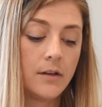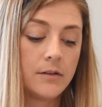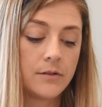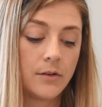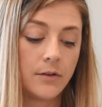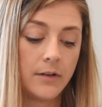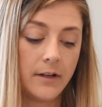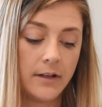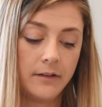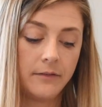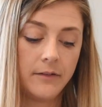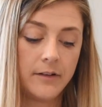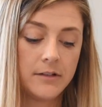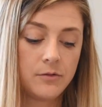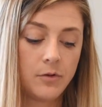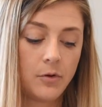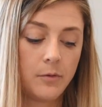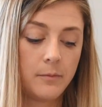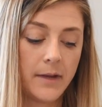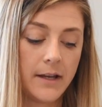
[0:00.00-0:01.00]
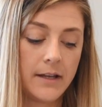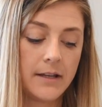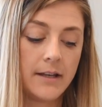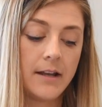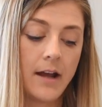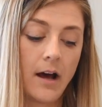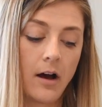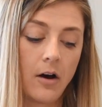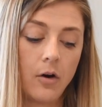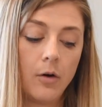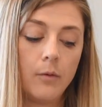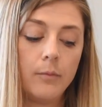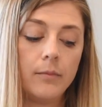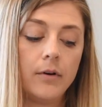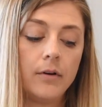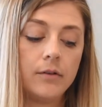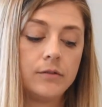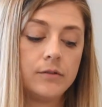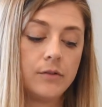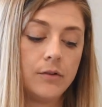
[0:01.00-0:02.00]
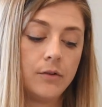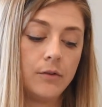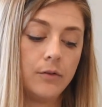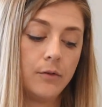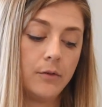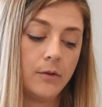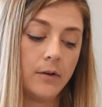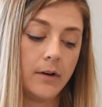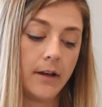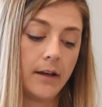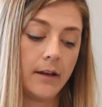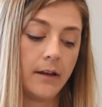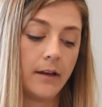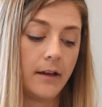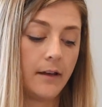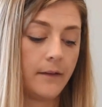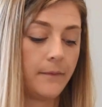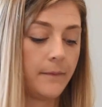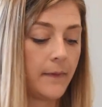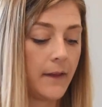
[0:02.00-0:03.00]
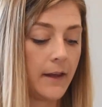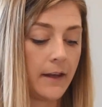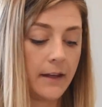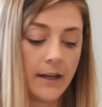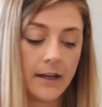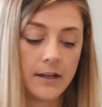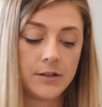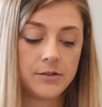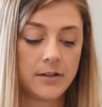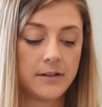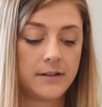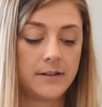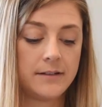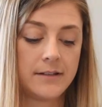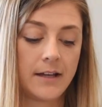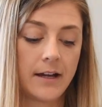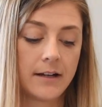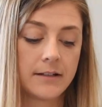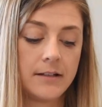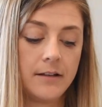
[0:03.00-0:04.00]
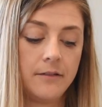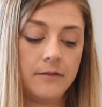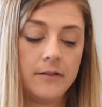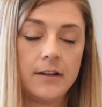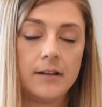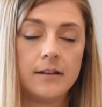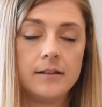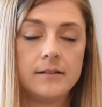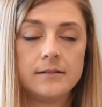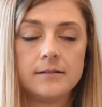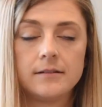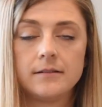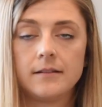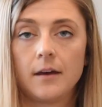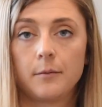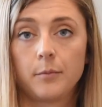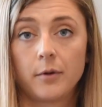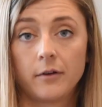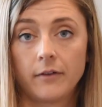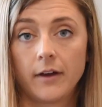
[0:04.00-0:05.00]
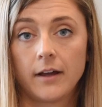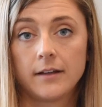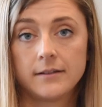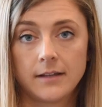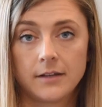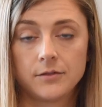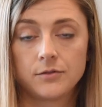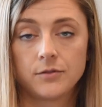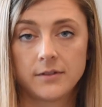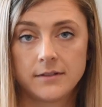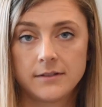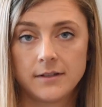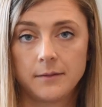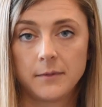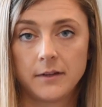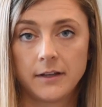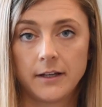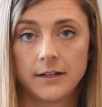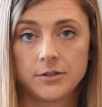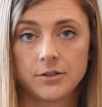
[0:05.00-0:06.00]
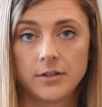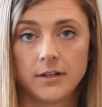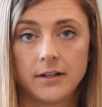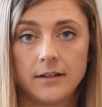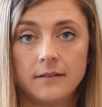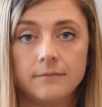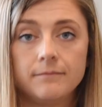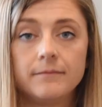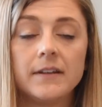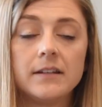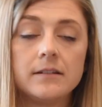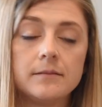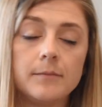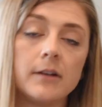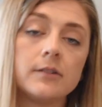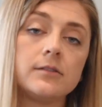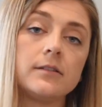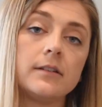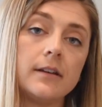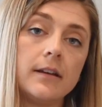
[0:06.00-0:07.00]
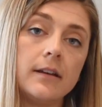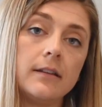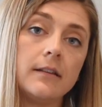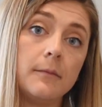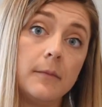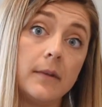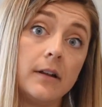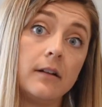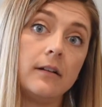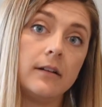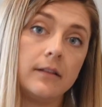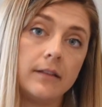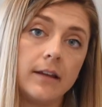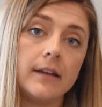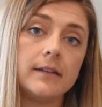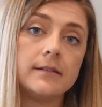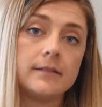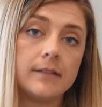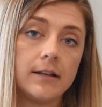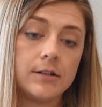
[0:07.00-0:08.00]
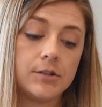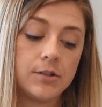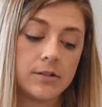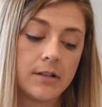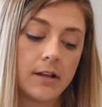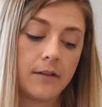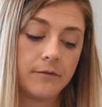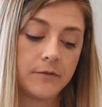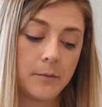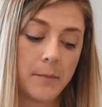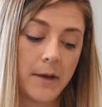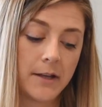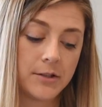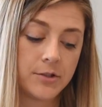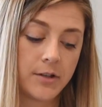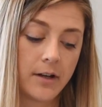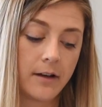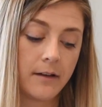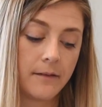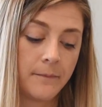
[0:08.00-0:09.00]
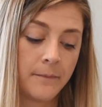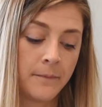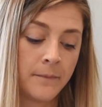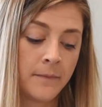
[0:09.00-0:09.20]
So an individual may need help to engage in these activities that provide sensory stimulation, especially in the middle and late stages of dementia.